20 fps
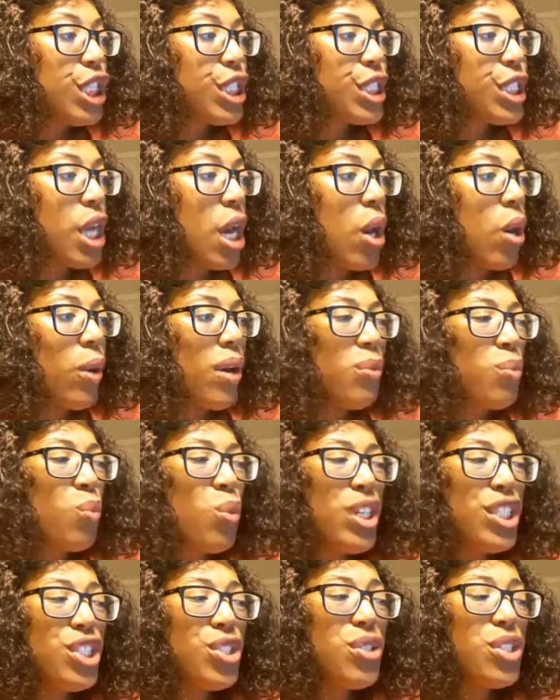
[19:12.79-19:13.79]
So
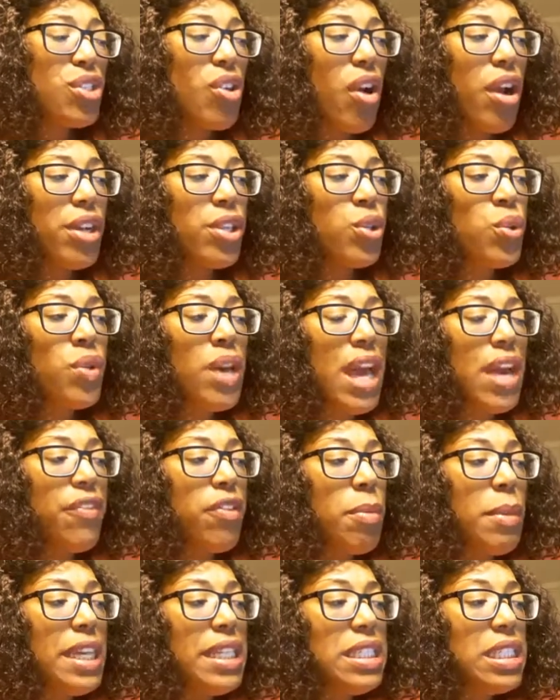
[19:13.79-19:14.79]
once you start doing
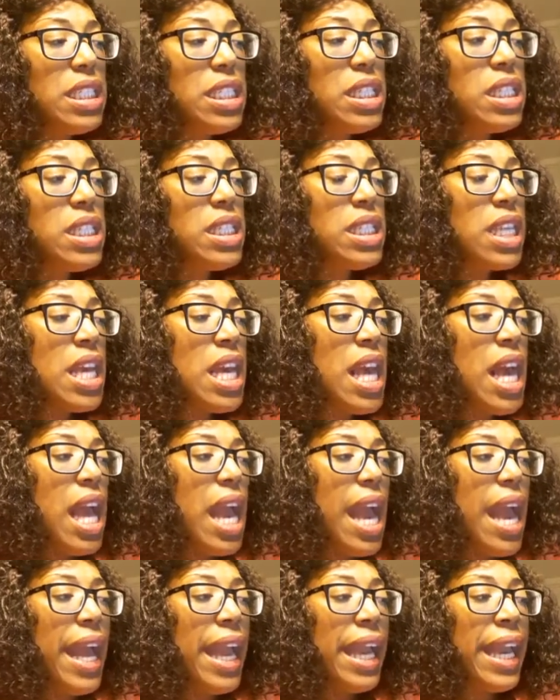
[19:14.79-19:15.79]
affirmations,
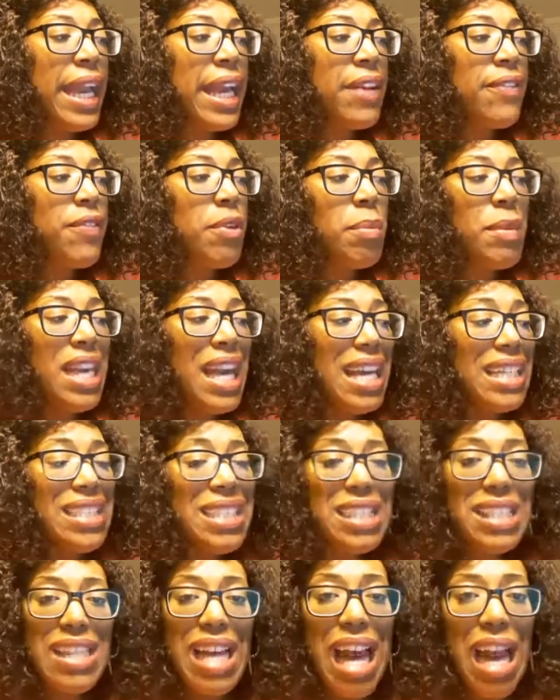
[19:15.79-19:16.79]
and for me, I
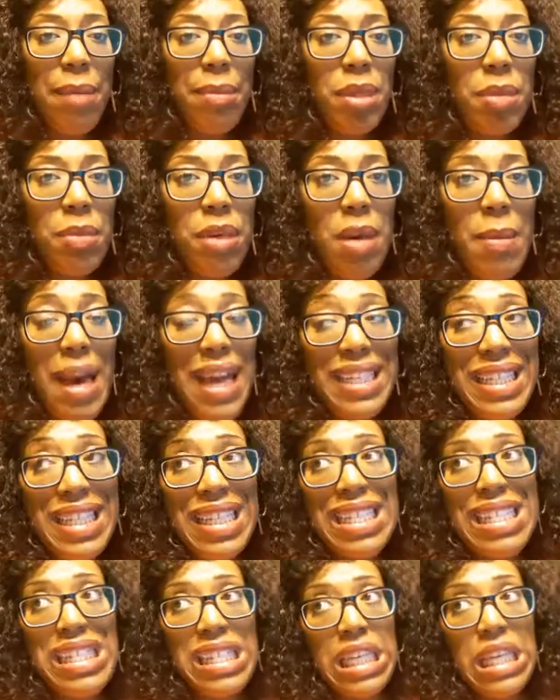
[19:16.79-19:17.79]
just typed them up. I
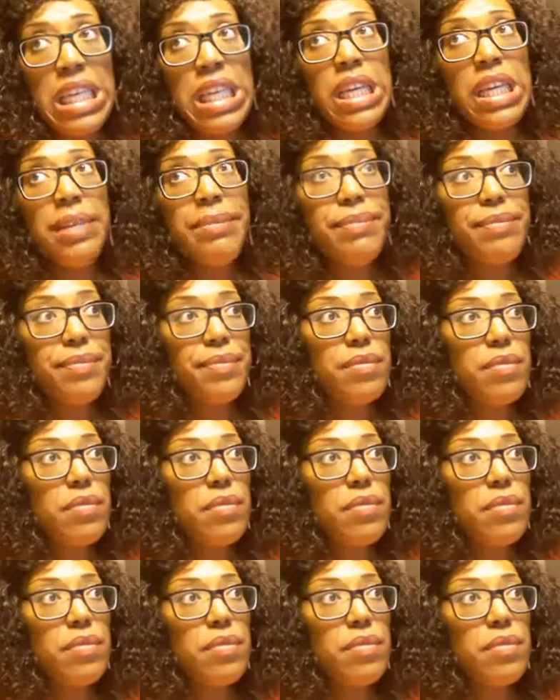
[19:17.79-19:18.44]
did 10.